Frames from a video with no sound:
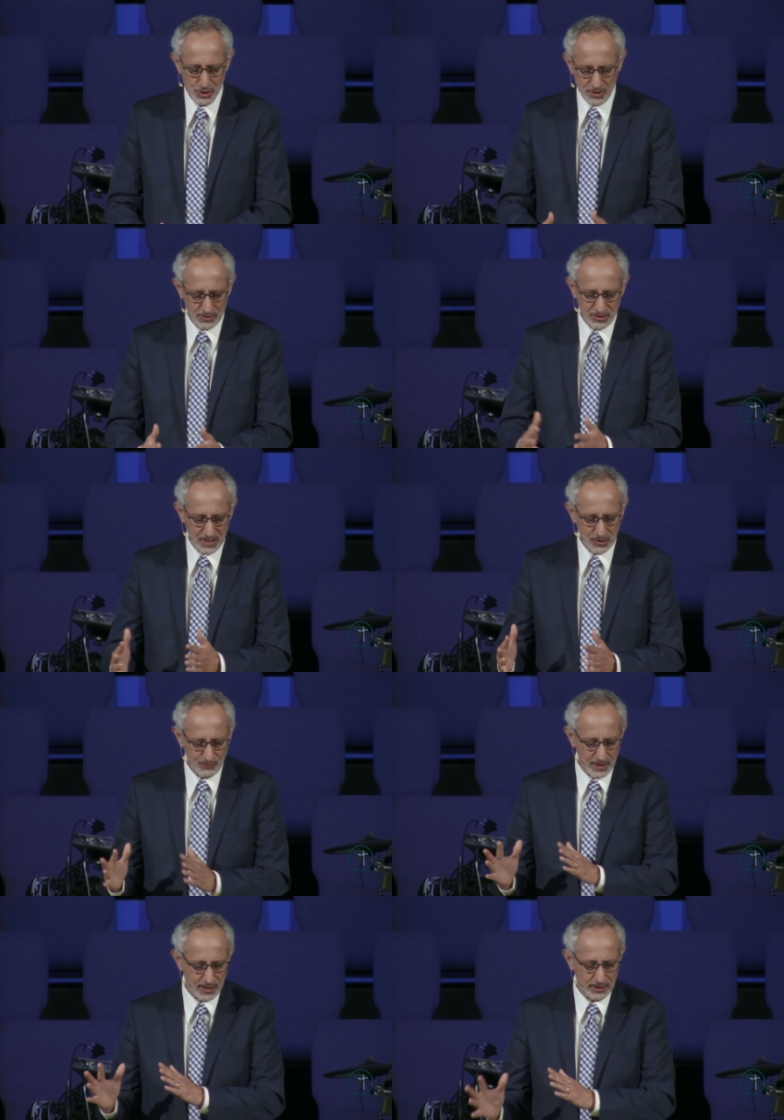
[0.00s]
You can see
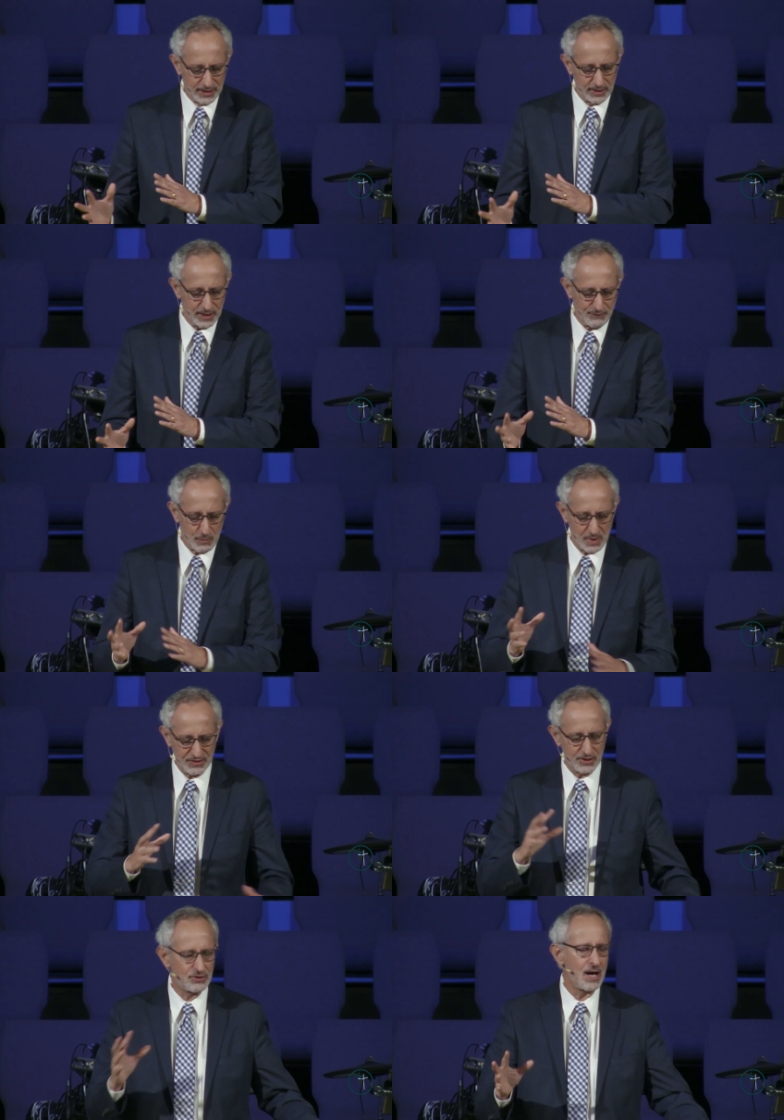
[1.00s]
this very clearly from
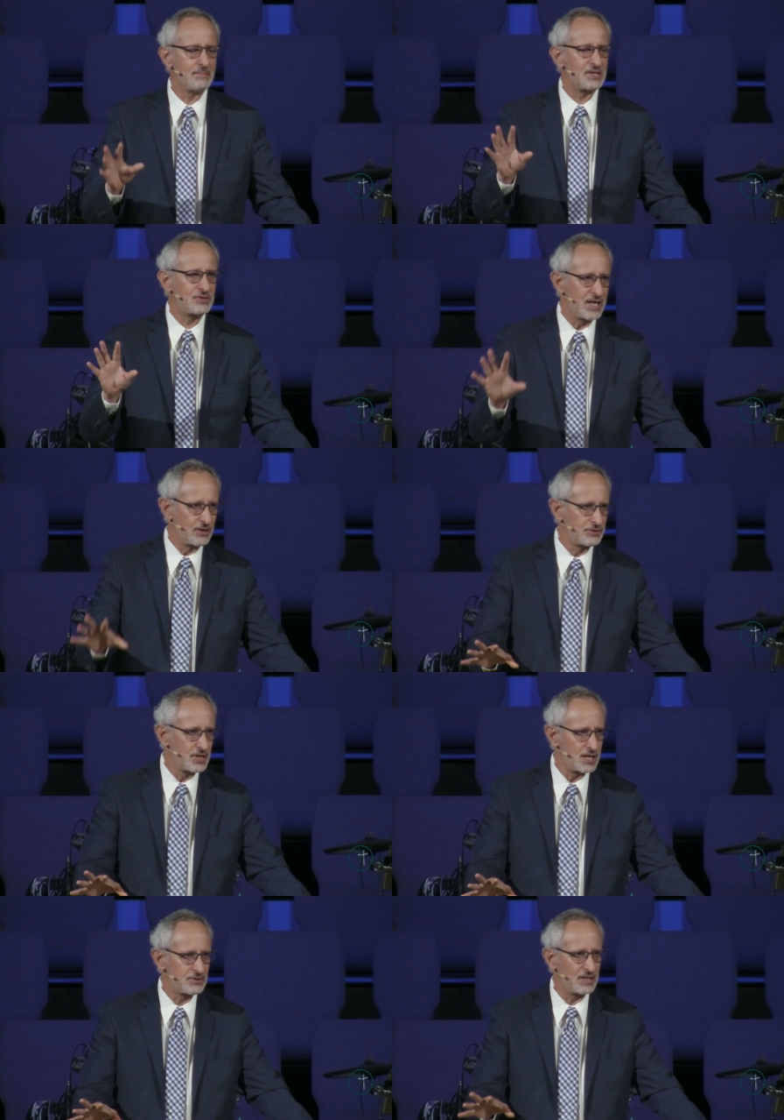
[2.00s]
what the psalmist
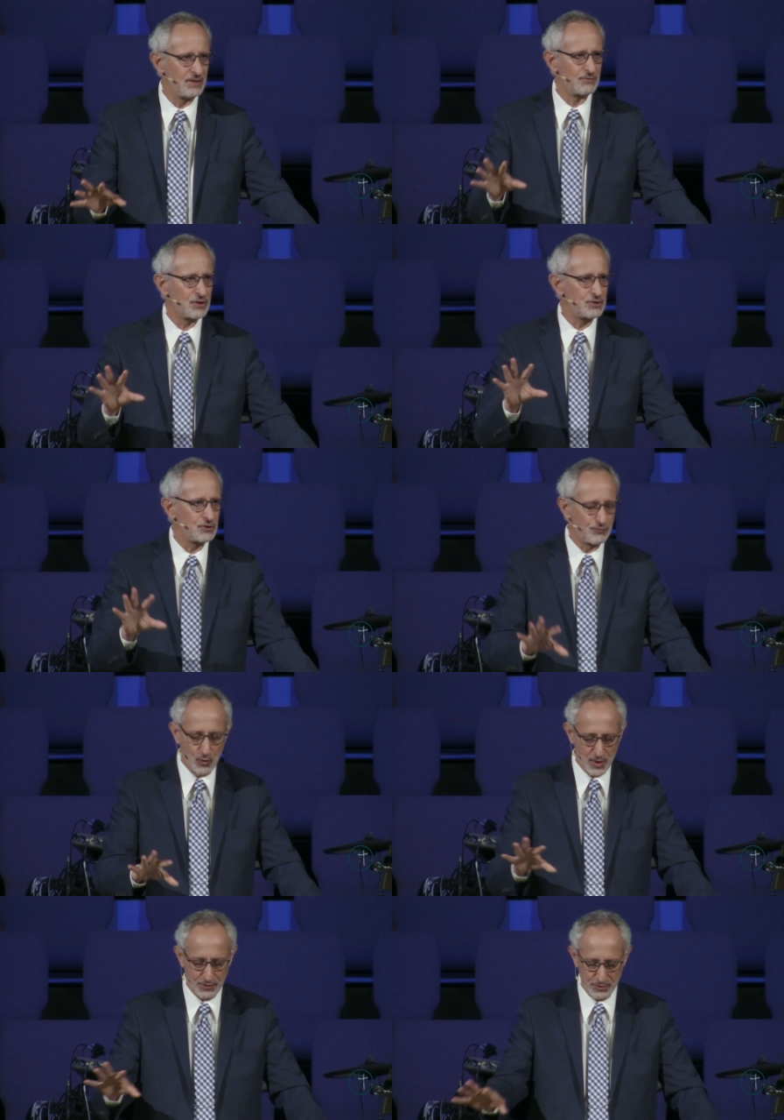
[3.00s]
tells us in verses
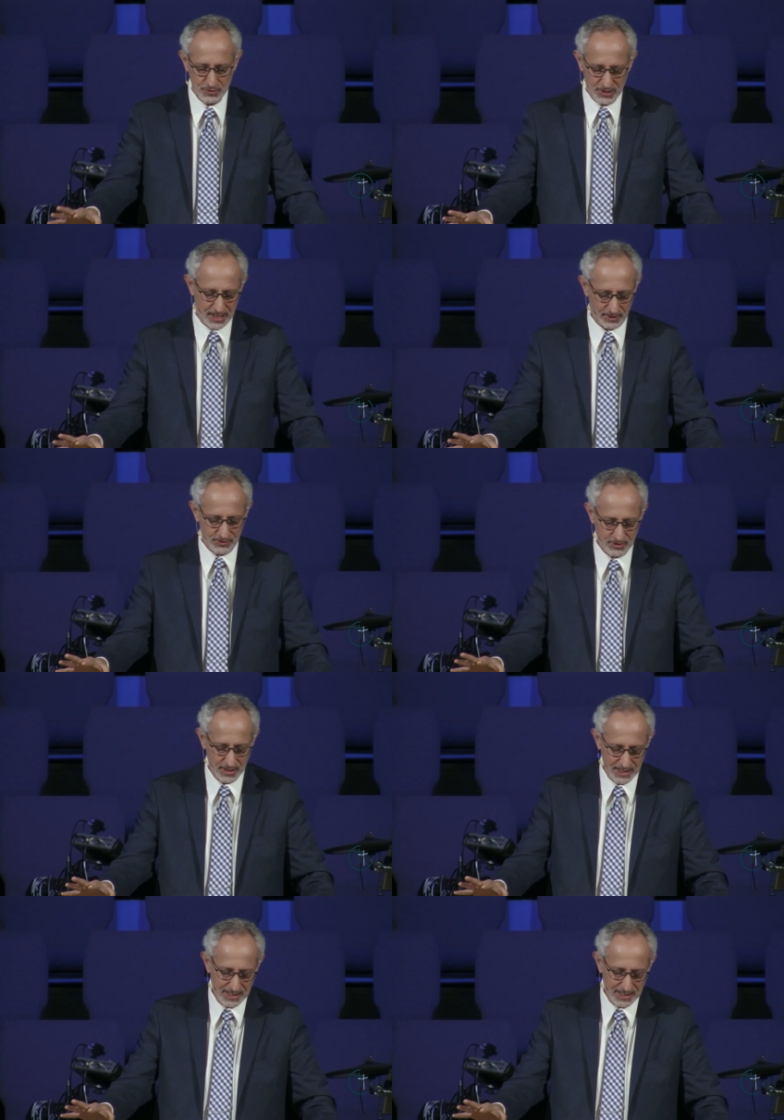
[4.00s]
4 through 6.